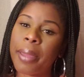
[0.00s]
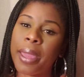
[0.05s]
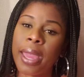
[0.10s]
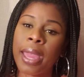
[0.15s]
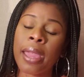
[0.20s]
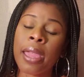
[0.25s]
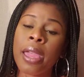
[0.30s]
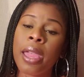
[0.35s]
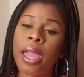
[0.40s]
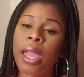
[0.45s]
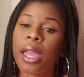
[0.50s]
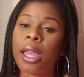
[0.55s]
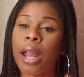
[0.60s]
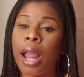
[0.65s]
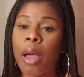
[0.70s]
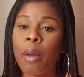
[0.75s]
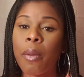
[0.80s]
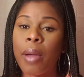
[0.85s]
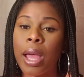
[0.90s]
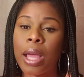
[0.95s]
back and
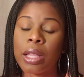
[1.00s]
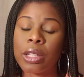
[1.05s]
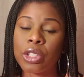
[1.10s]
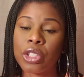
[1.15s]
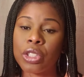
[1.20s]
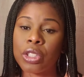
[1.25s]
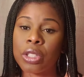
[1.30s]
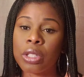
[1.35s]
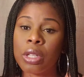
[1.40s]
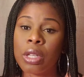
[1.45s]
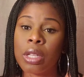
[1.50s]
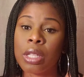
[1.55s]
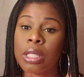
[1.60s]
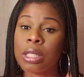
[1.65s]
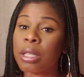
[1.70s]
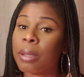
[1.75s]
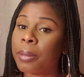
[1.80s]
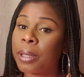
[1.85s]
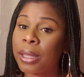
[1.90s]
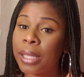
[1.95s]
I watched
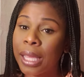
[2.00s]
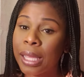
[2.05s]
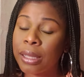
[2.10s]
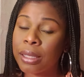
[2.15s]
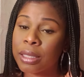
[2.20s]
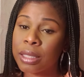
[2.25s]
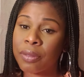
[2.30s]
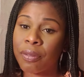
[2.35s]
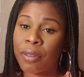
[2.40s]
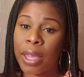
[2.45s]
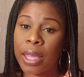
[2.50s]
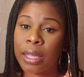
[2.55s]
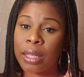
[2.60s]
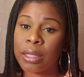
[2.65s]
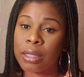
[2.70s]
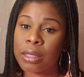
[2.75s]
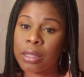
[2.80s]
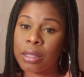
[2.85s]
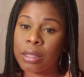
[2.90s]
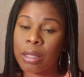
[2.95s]
some of Layla's
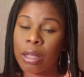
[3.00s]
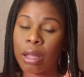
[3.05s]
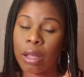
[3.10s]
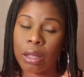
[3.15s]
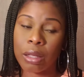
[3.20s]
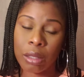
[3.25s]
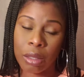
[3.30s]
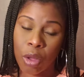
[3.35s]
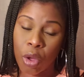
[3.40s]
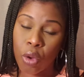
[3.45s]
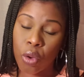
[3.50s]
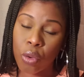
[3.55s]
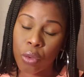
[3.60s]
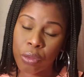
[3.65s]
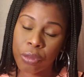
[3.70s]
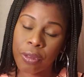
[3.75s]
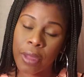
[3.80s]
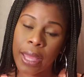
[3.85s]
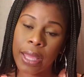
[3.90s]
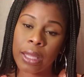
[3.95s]
fights,
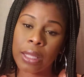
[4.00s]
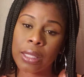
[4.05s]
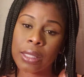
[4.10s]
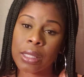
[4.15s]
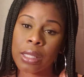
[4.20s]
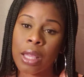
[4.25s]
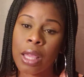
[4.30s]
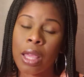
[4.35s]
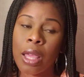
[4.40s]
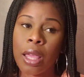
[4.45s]
old fights.